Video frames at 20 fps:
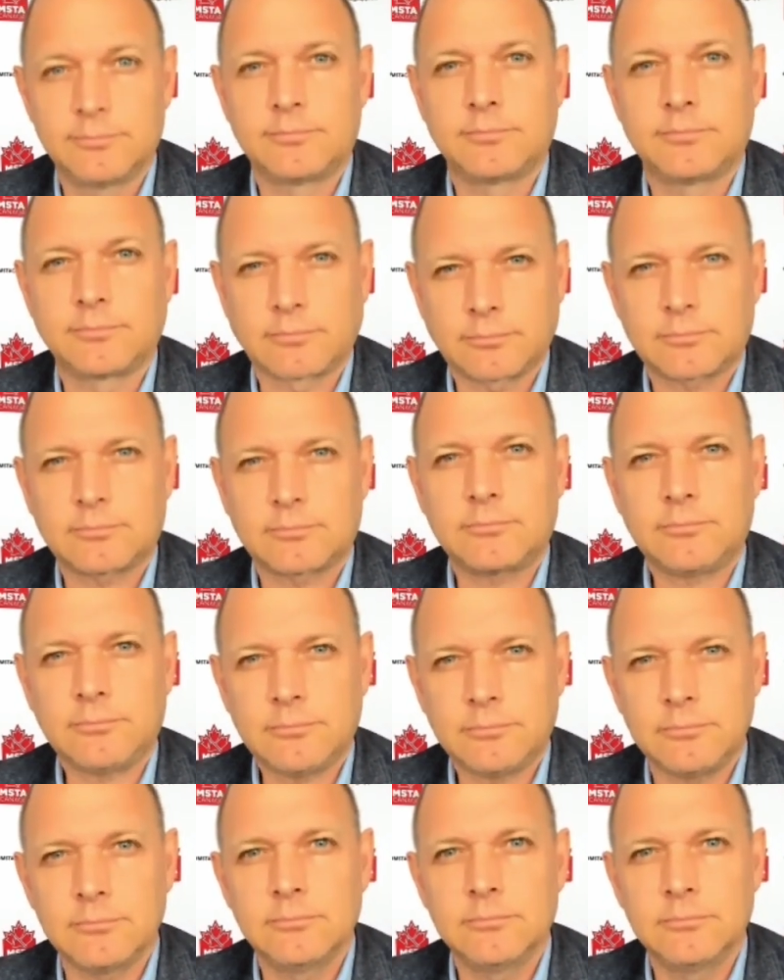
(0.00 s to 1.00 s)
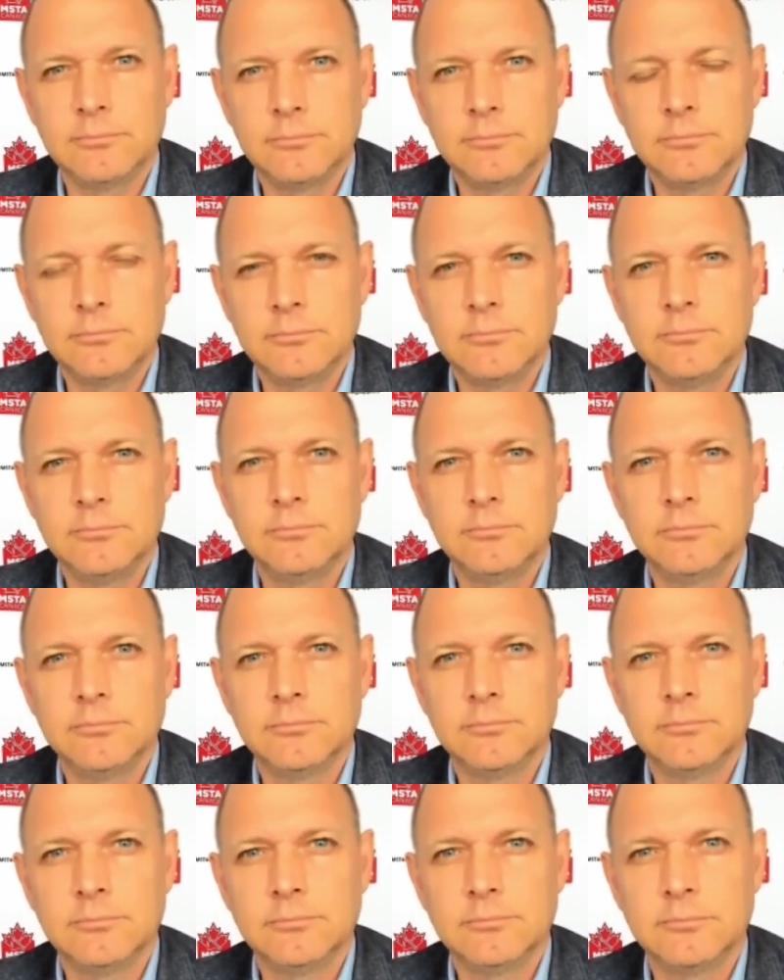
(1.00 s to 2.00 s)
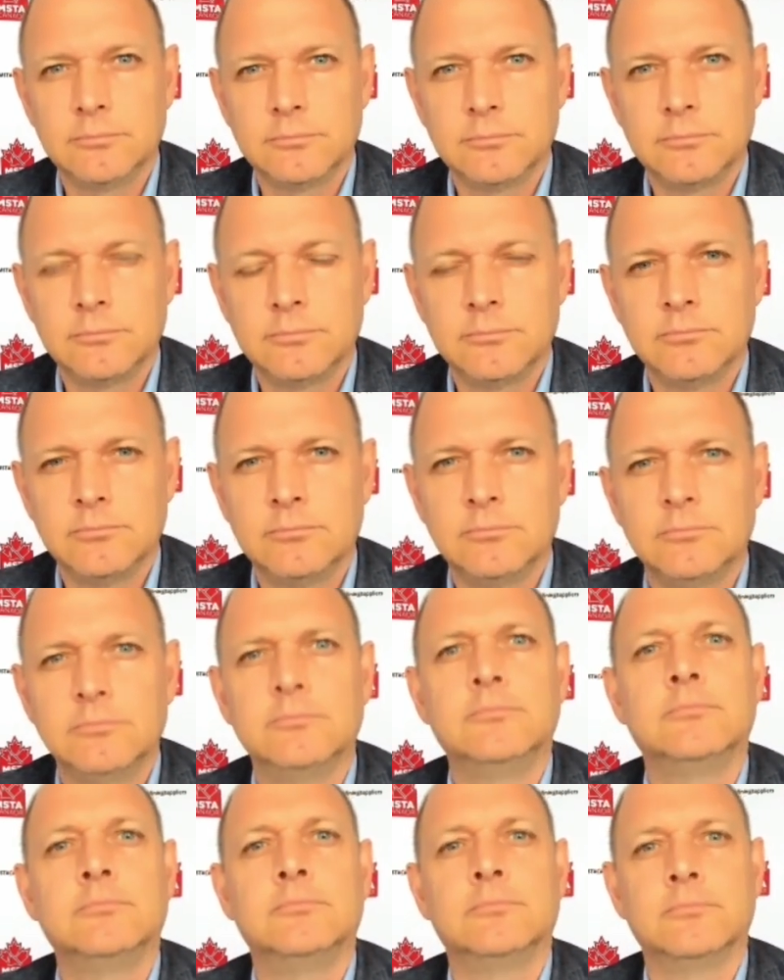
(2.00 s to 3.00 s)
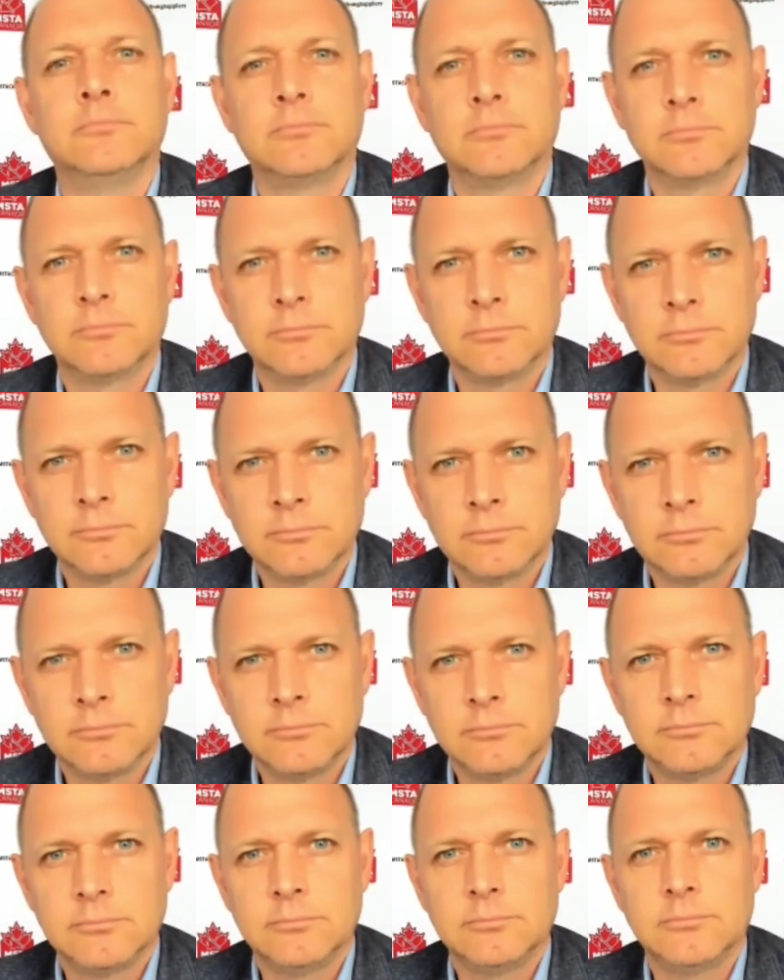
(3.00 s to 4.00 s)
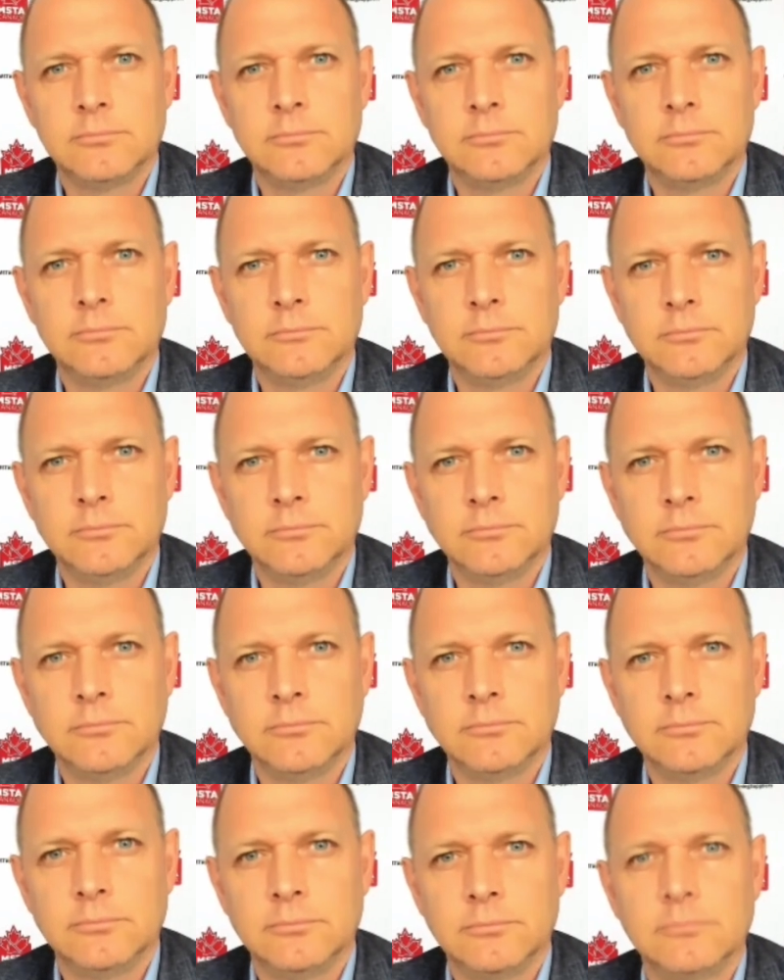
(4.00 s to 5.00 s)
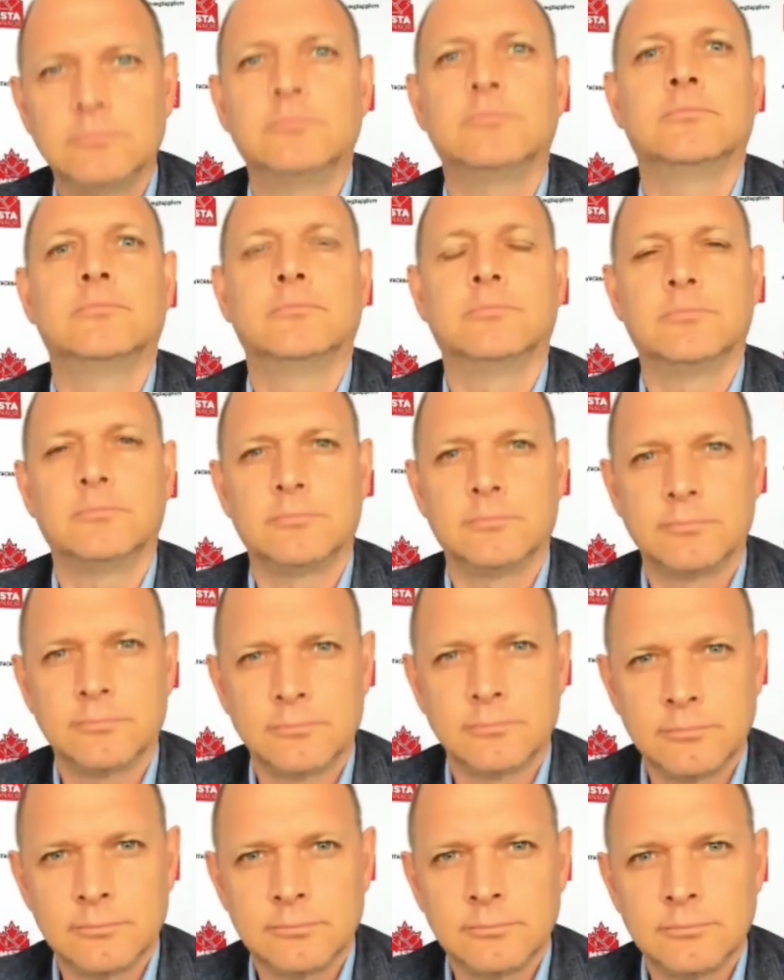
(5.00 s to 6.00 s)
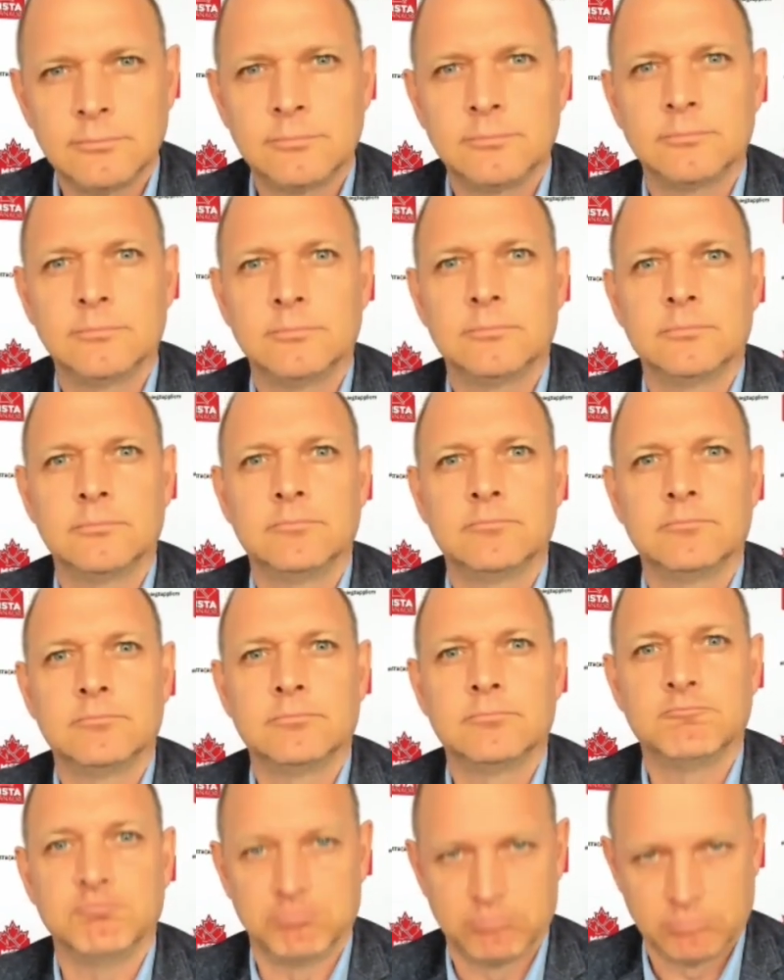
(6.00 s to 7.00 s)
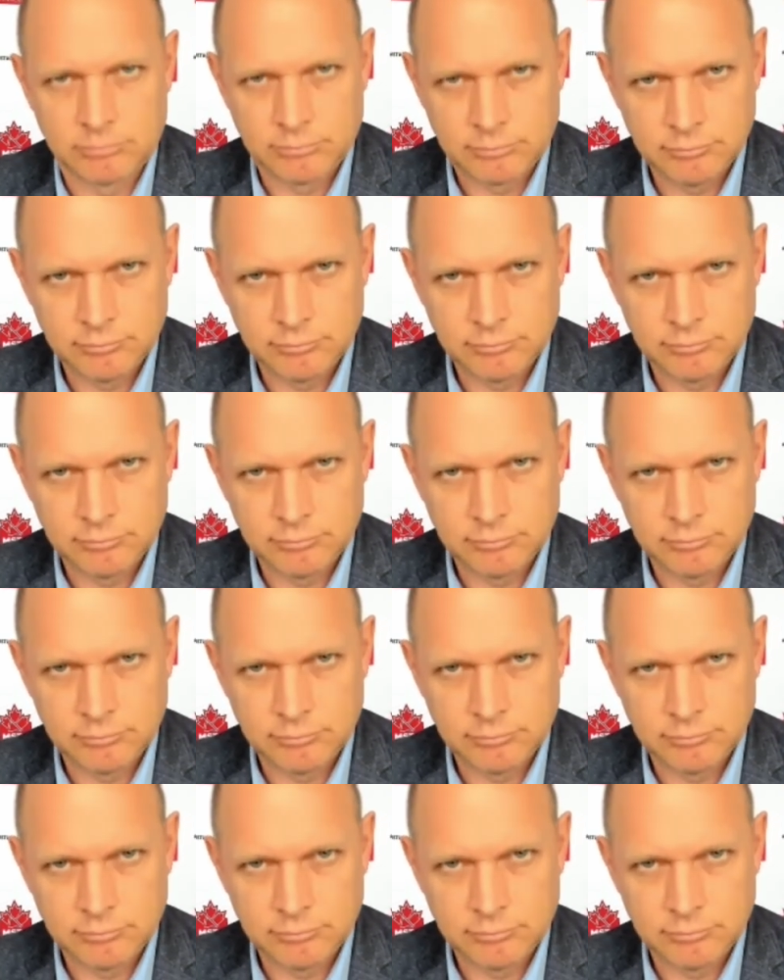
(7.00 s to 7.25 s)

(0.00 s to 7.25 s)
(not speaking)